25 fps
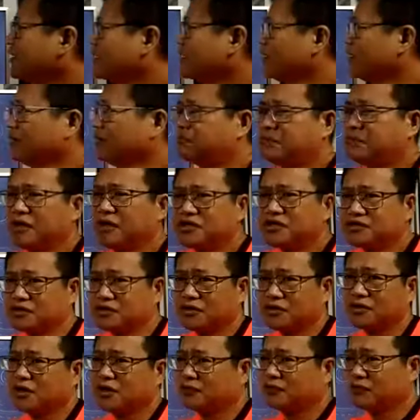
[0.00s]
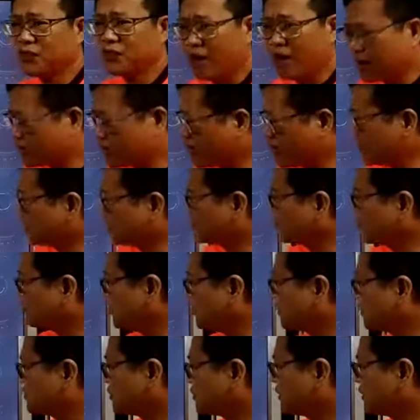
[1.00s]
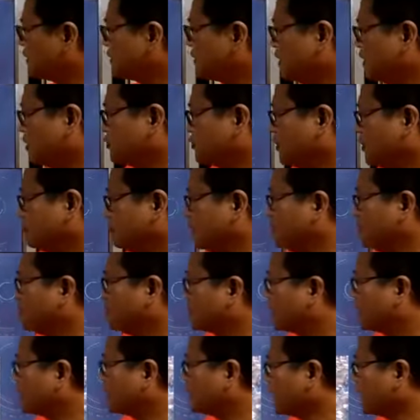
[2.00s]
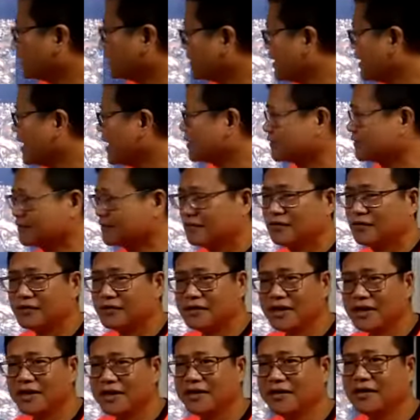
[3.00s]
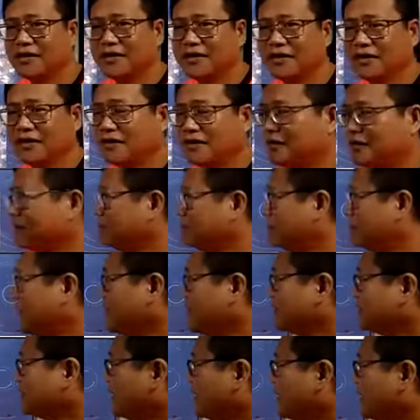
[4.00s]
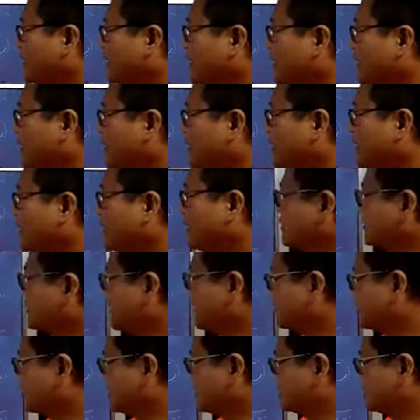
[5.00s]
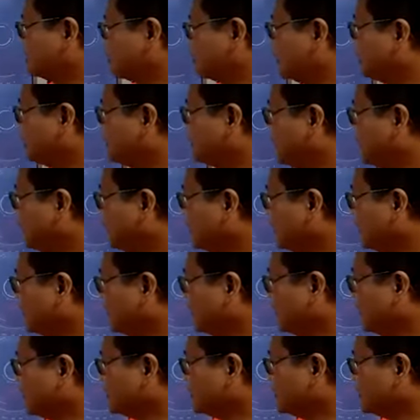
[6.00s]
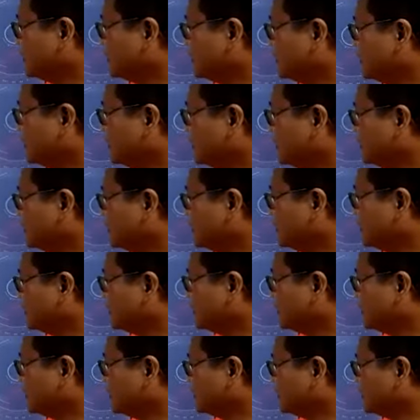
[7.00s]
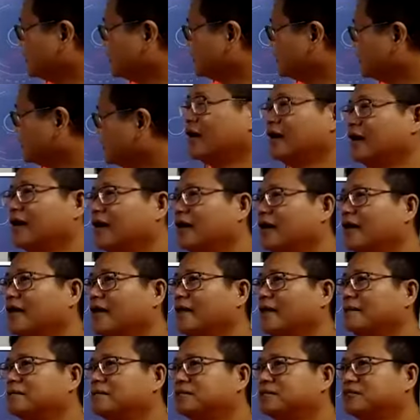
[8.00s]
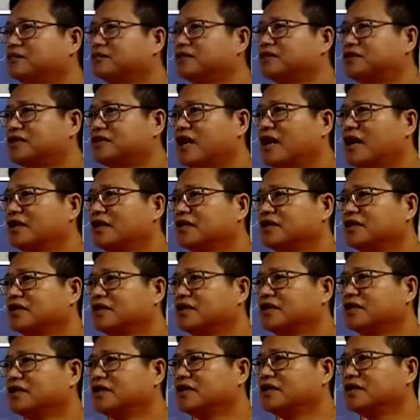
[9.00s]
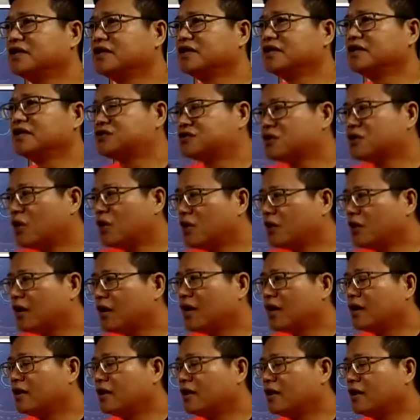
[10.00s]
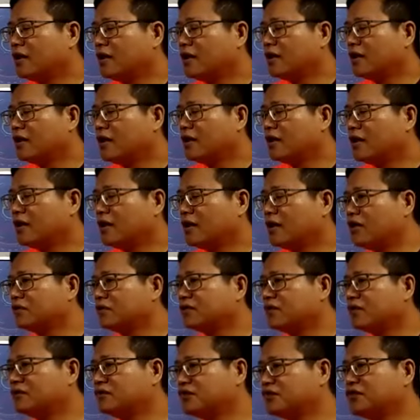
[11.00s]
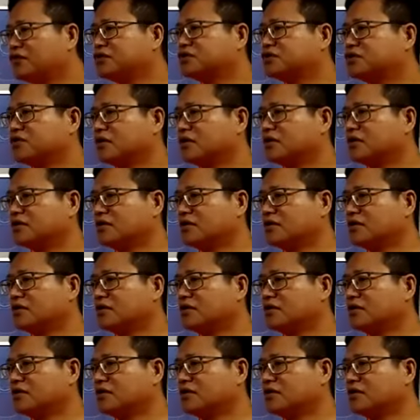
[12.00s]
a picture. If we are going to picture it, it will be looking like that, okay? But I don't think that this will be the same, because John is just looking on the vision